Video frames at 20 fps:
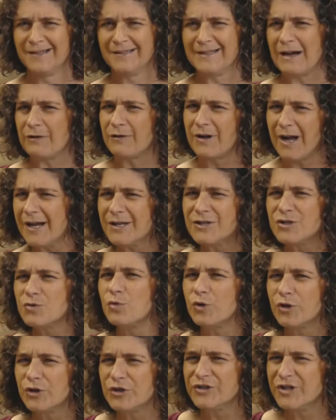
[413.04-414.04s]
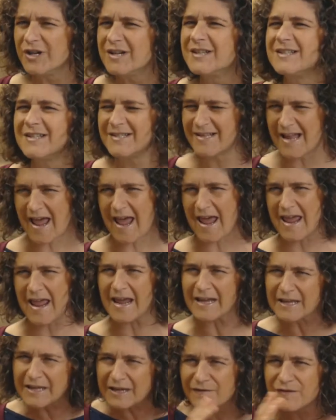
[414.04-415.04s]
Now, God's word does say
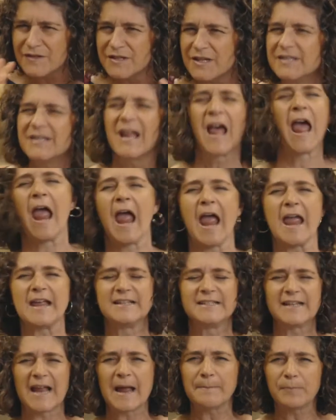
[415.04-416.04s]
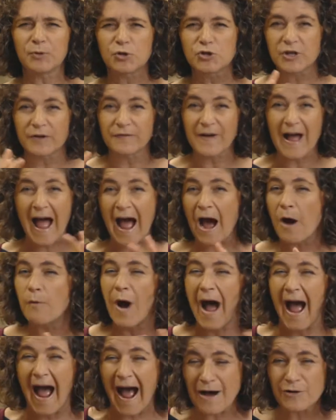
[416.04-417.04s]
and gives us examples of how
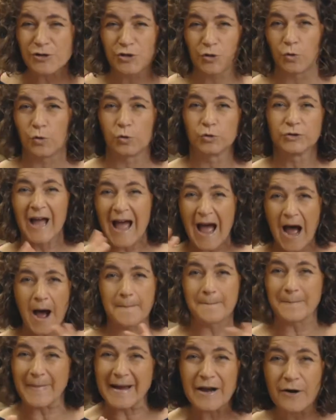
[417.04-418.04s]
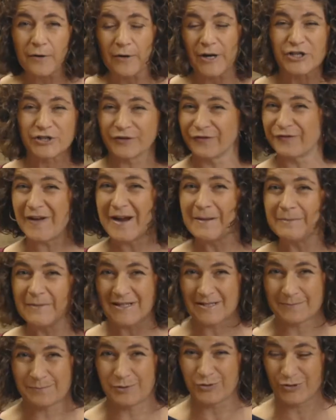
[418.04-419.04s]
a household, a marriage, a family
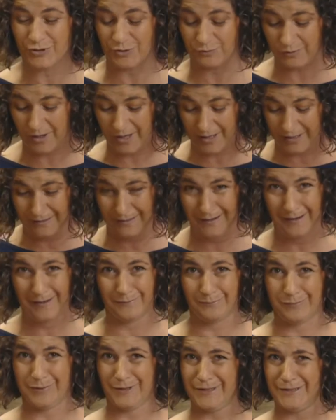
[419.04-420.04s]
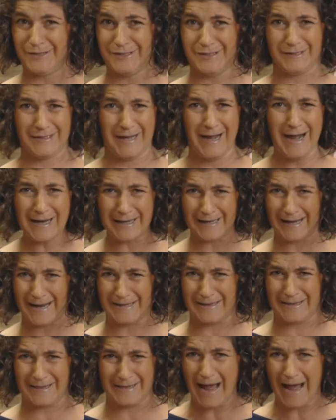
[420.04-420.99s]
is supposed to run. But it's not like